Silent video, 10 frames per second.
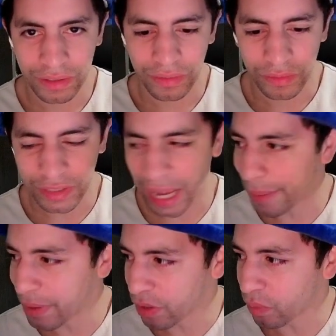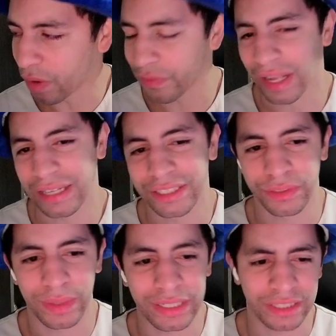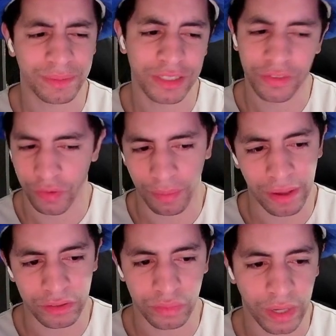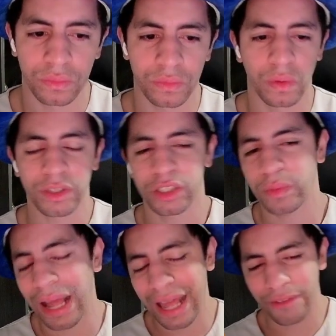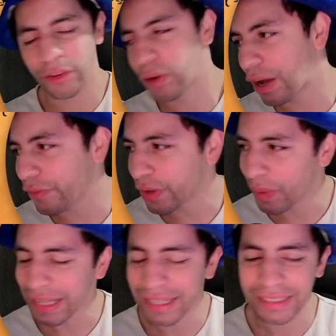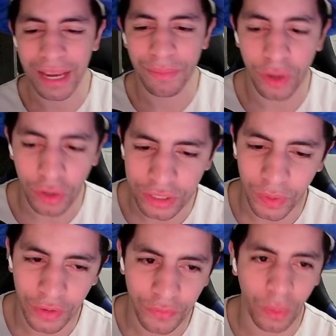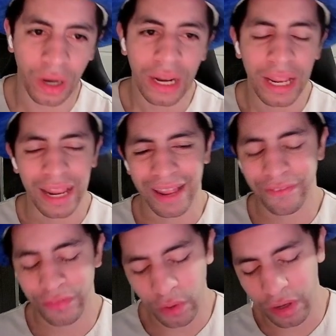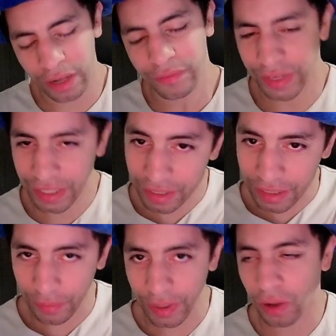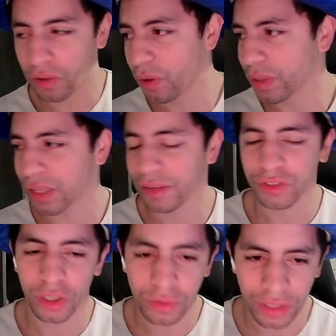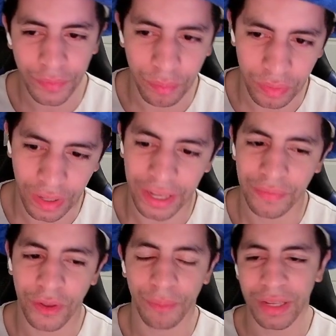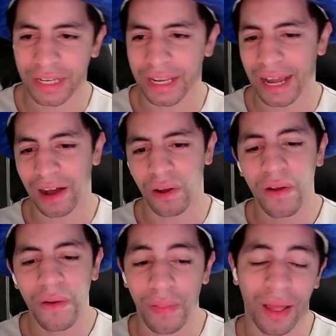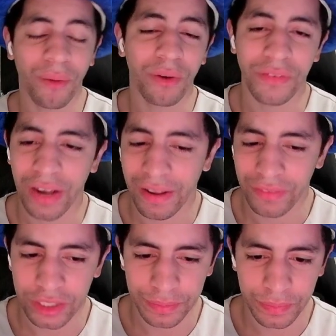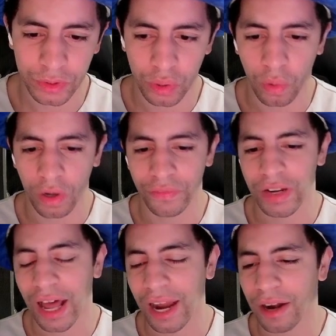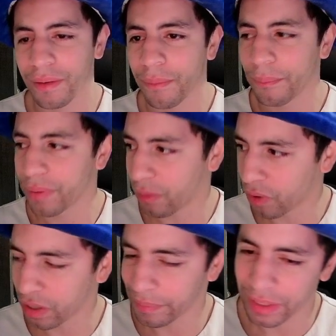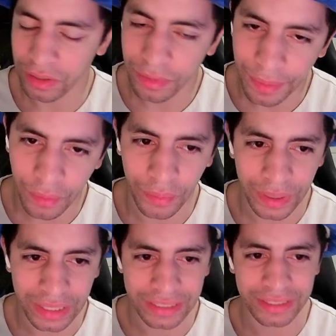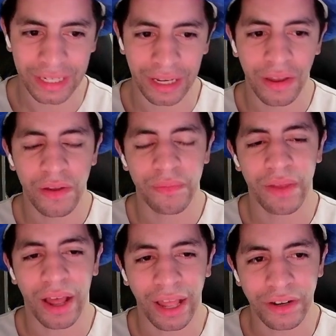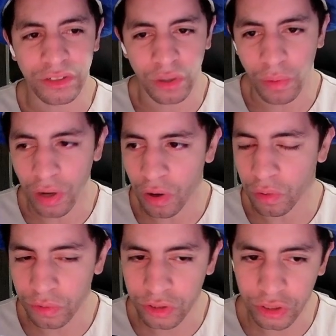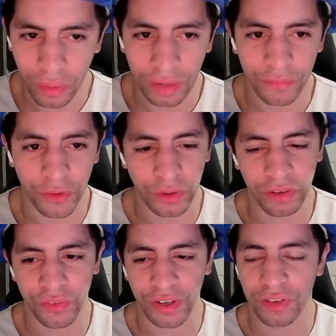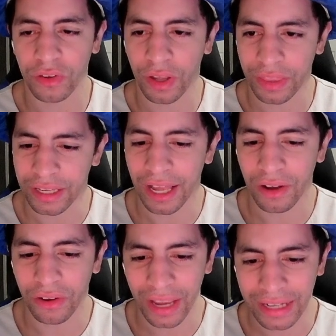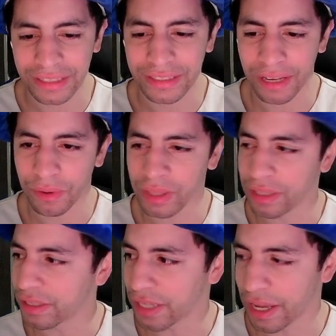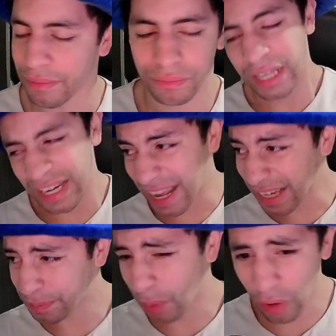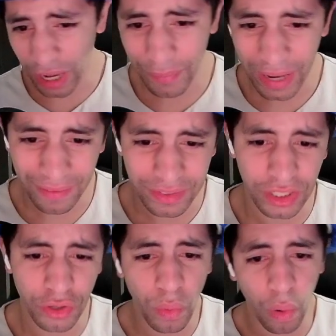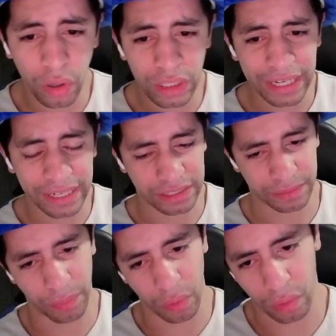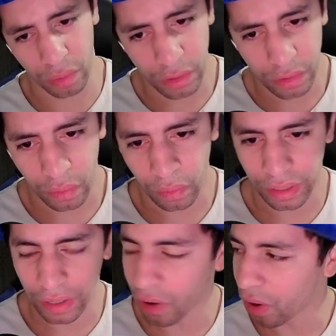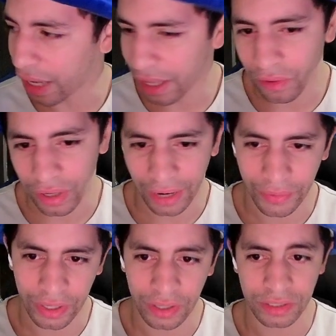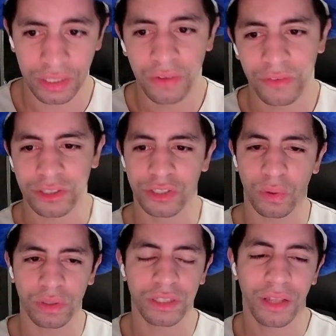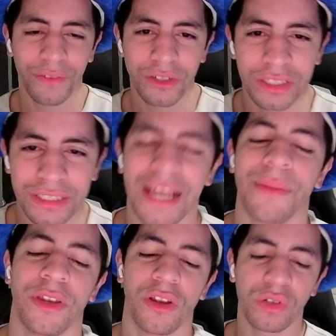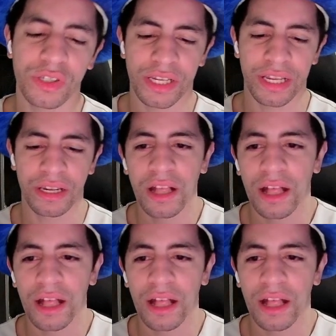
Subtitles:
diamond in the rough kind of situation, especially for the Mountain West, which is why I have UNLV winning this game 30-24. If the UNLV that we all know and love shows up to play, they're beating Cal. I would even have this score even higher, but I wanted to be a little bit more realistic that I just don't know who's showing up for UNLV, so I think Cal can stay within this game. Next bowl game we have is the New Orleans Bowl, or the RL Carriers, versus Georgia Southern versus Sam Houston.